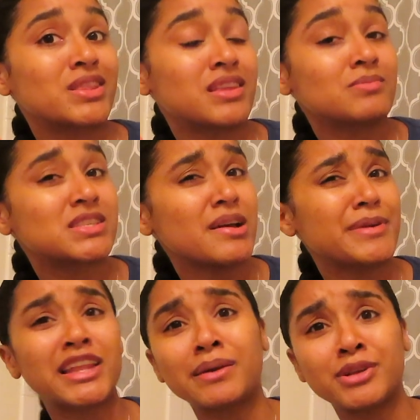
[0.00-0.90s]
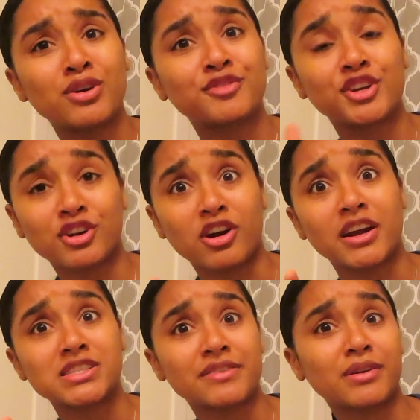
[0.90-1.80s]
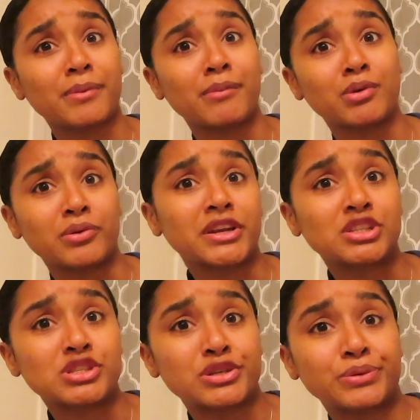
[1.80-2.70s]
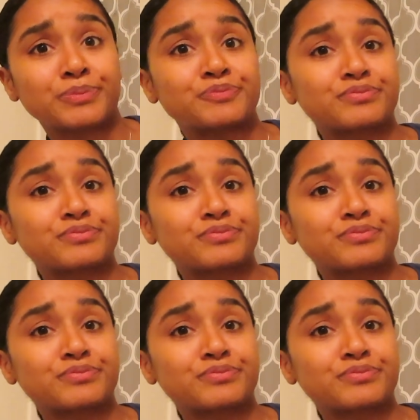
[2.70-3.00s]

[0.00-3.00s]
a thumbs up and let me know if your car has ever been broken into.